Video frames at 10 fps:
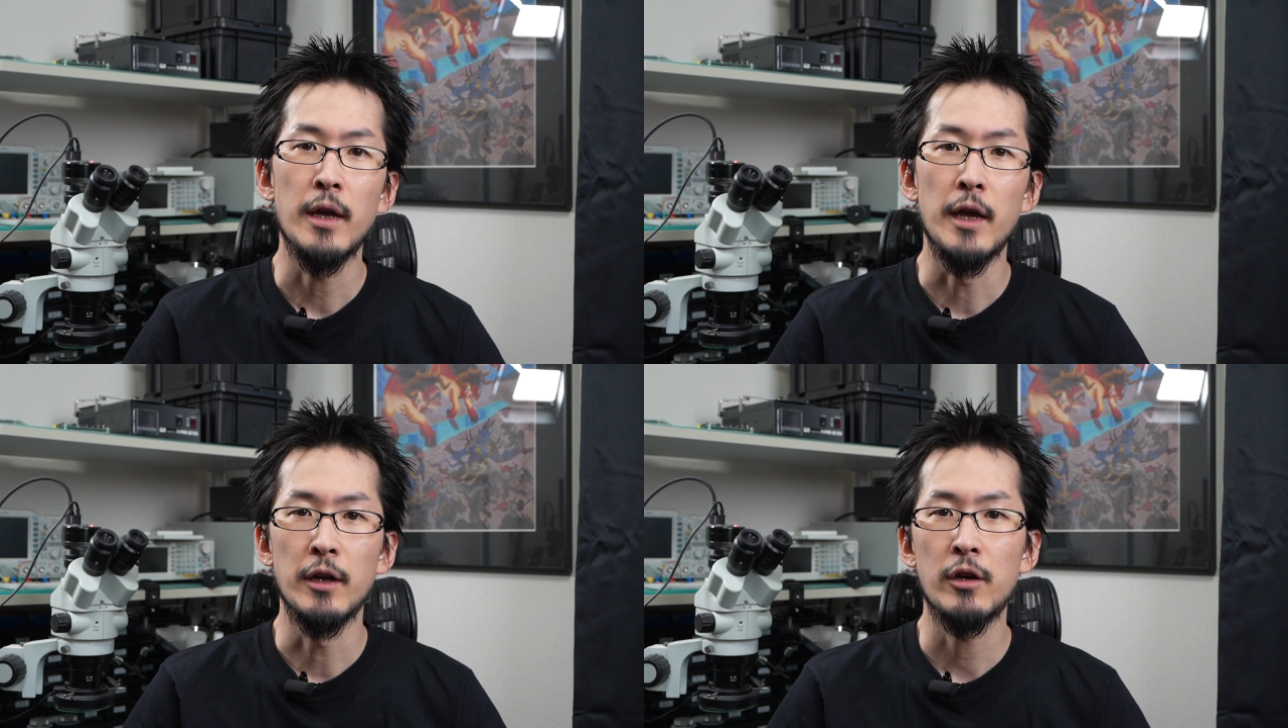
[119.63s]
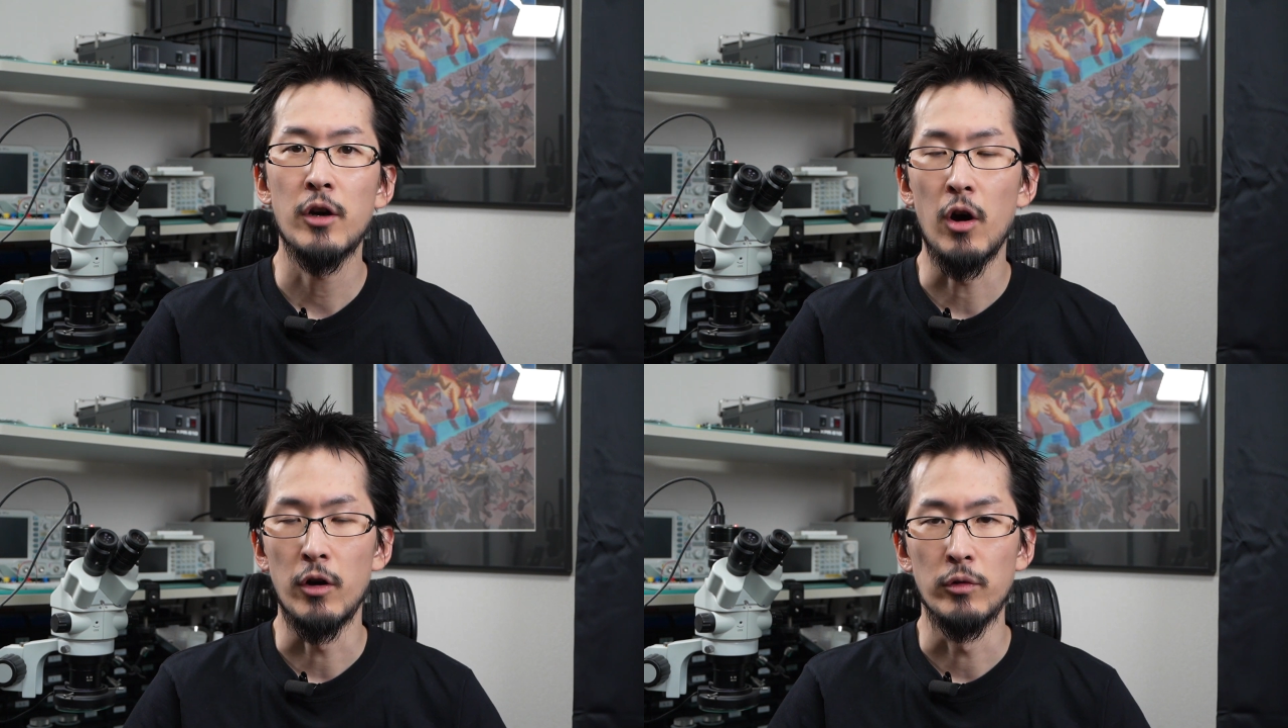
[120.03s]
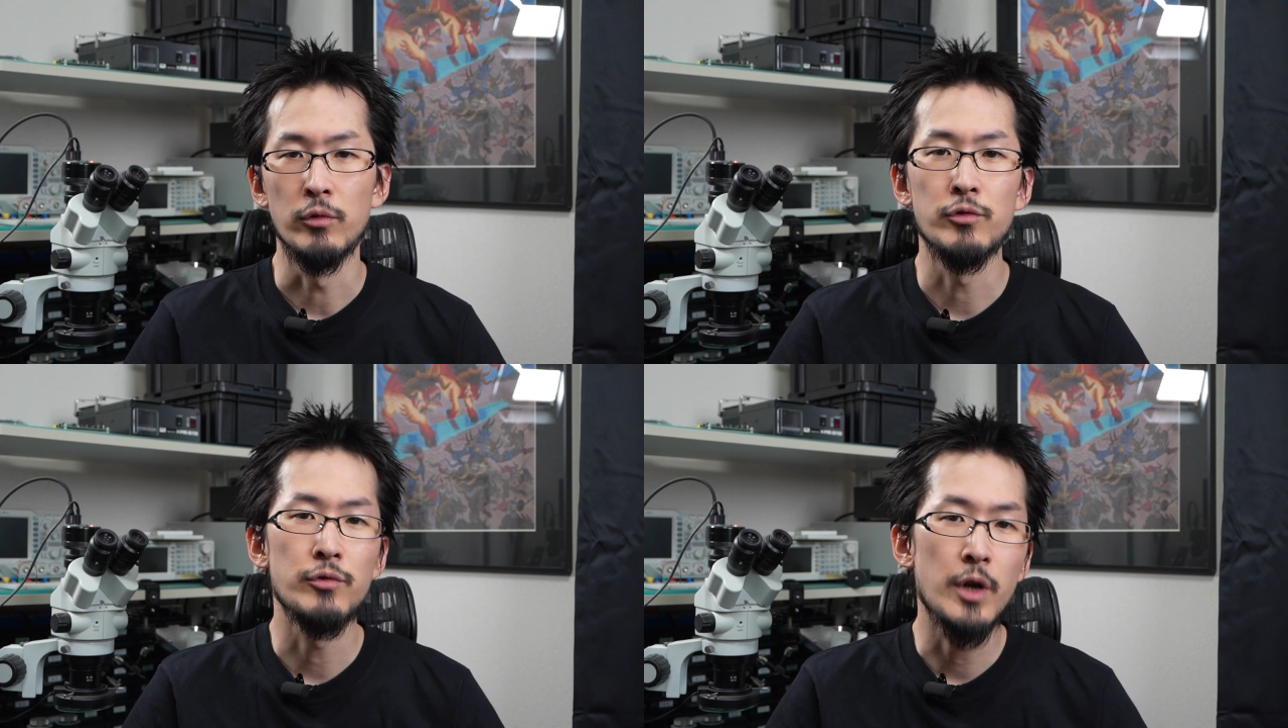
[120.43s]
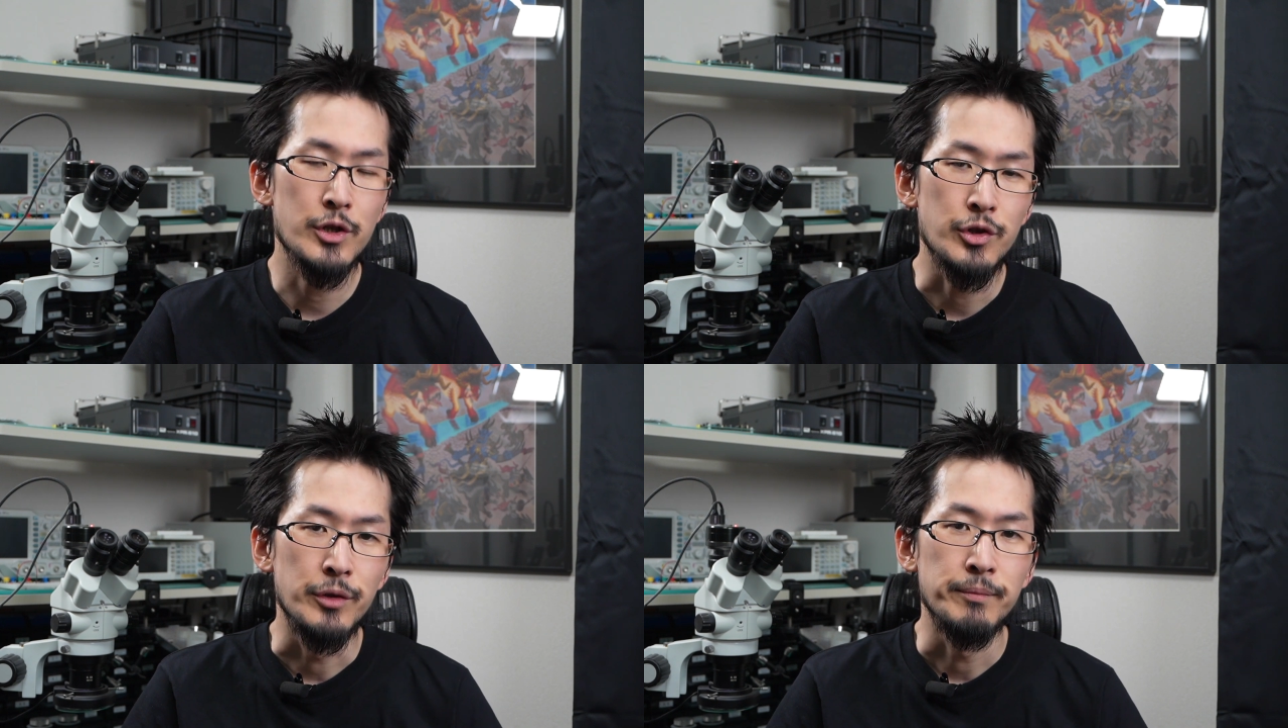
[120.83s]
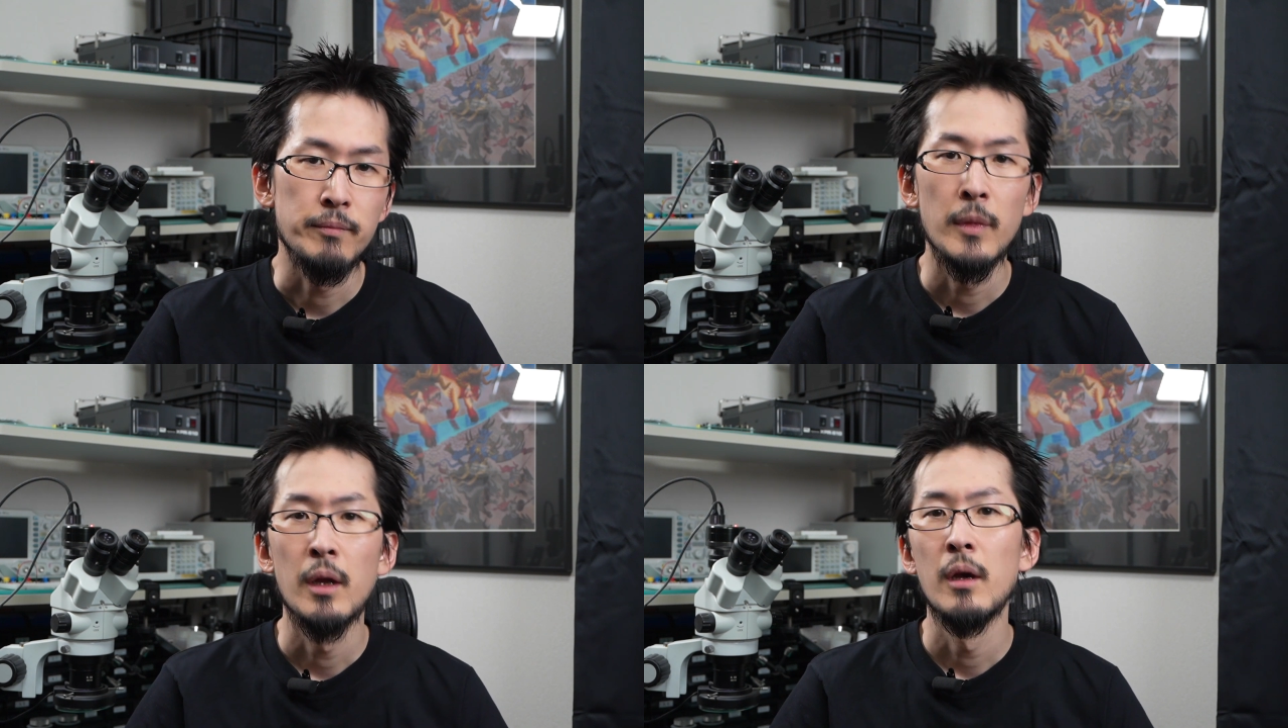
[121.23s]
in a cardinal direction.
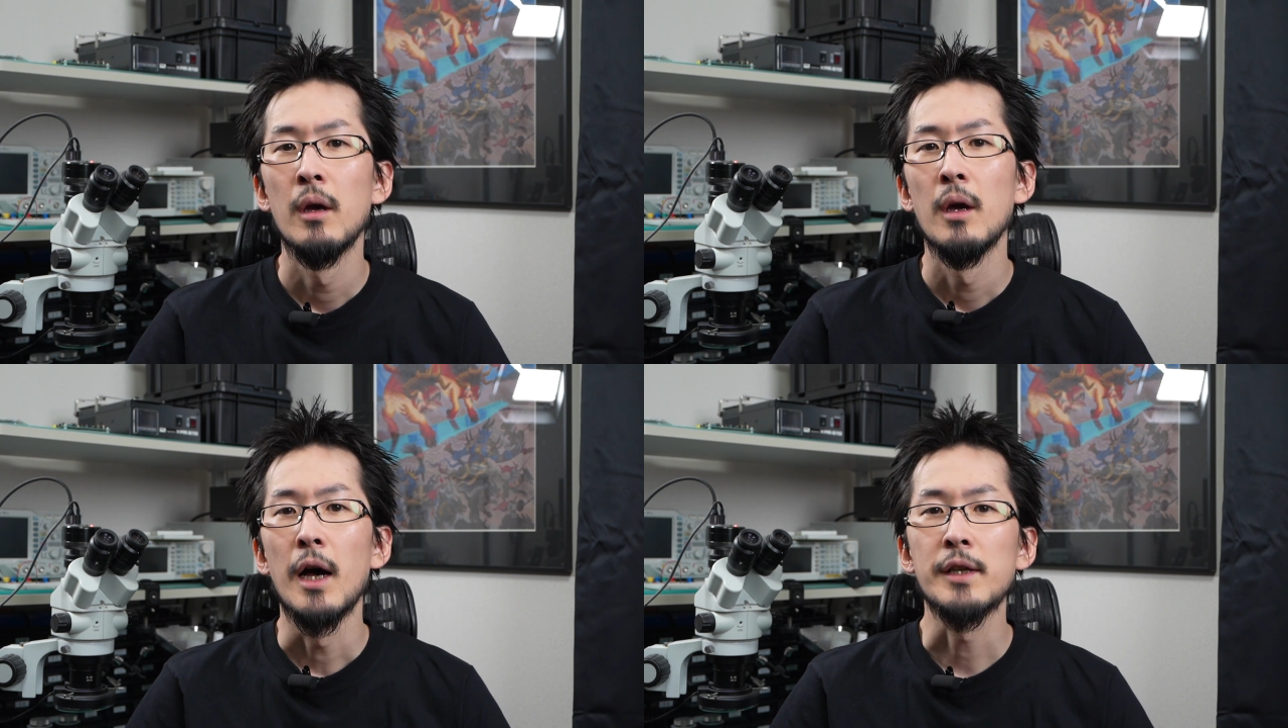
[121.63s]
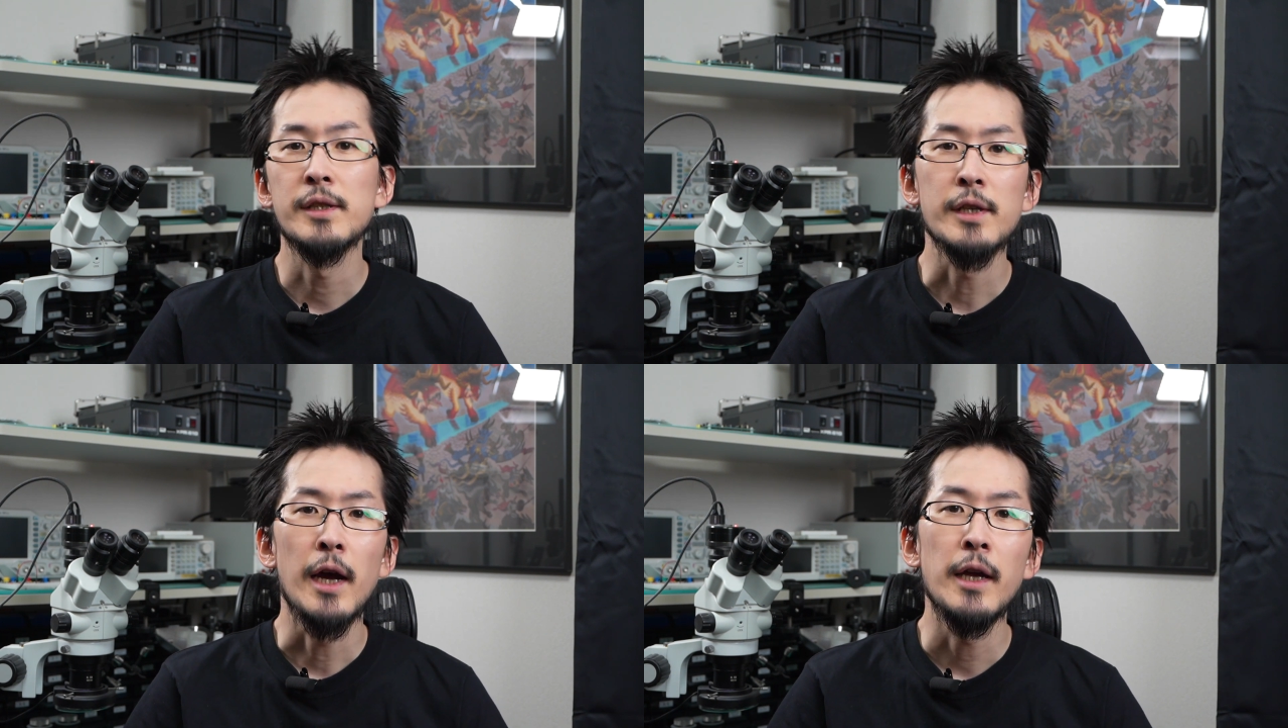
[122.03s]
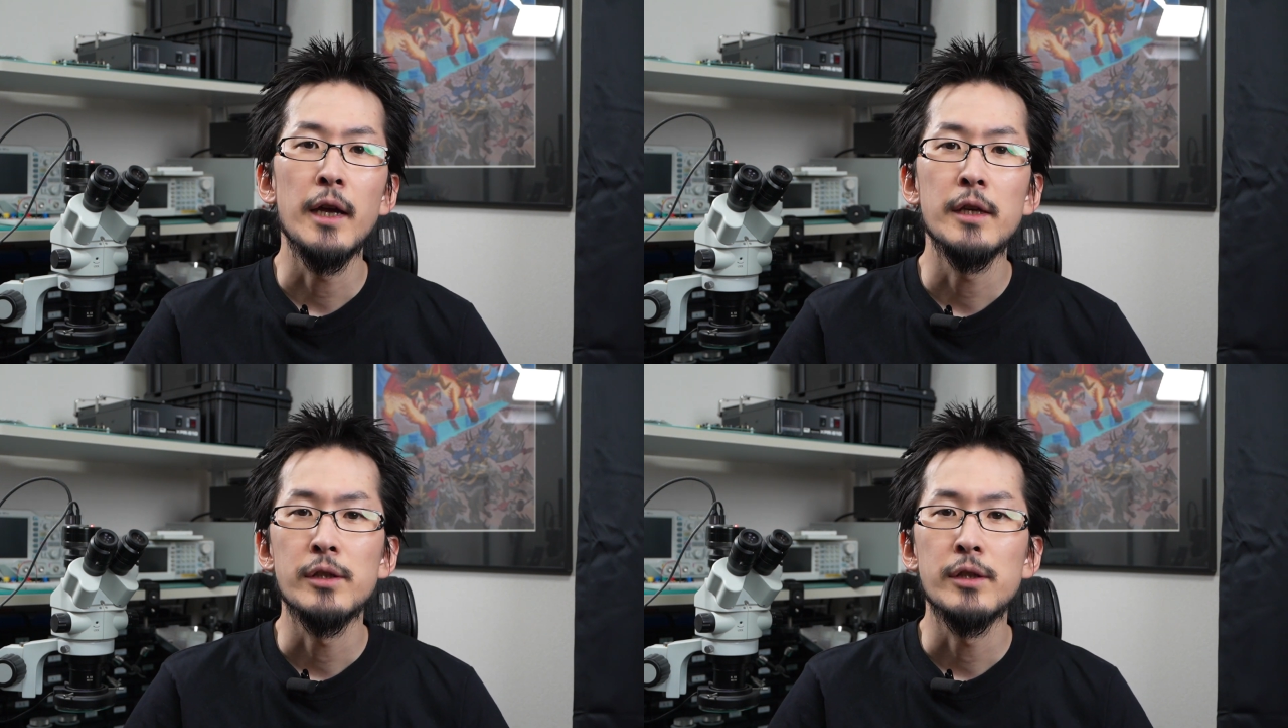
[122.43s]
A site is